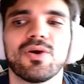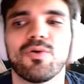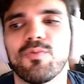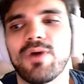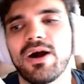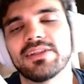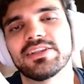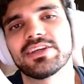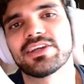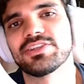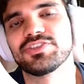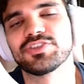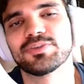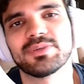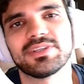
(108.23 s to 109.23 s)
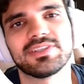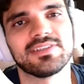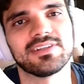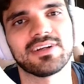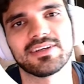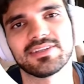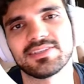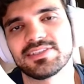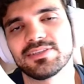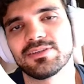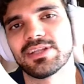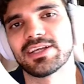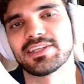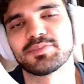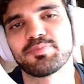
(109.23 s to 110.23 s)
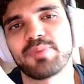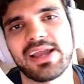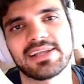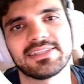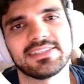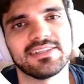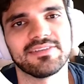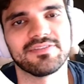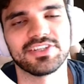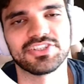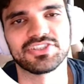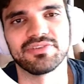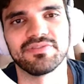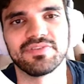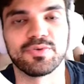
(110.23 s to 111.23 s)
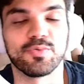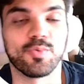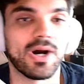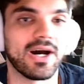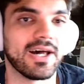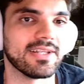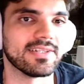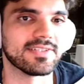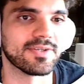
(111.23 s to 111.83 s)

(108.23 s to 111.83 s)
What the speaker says: while the consumers are still expecting a version v1,